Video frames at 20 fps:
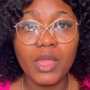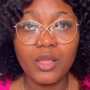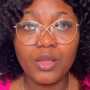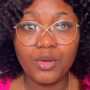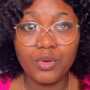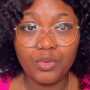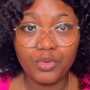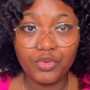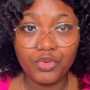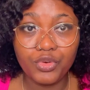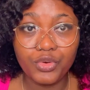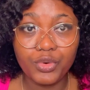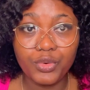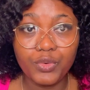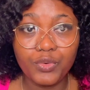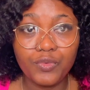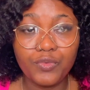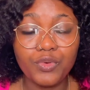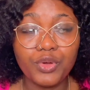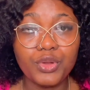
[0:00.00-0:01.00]
go
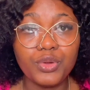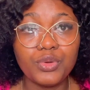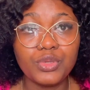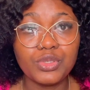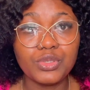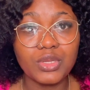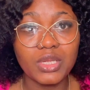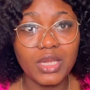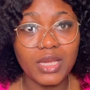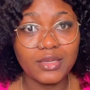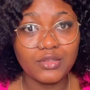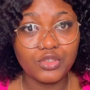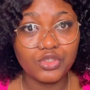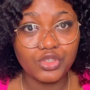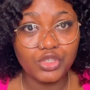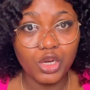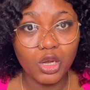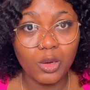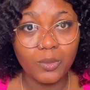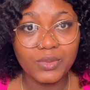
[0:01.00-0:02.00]
through for you to get
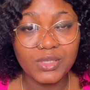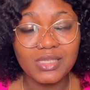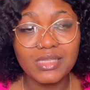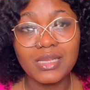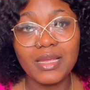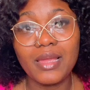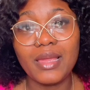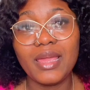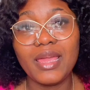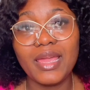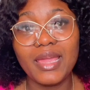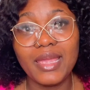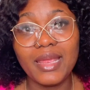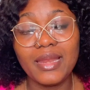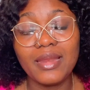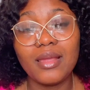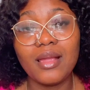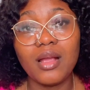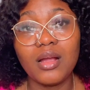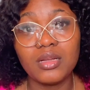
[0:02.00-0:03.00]
jobs
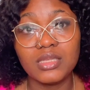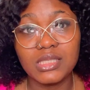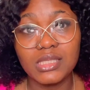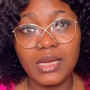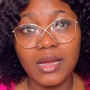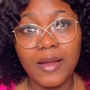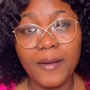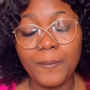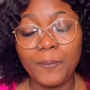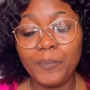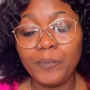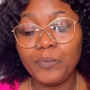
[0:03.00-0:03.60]
in Qatar.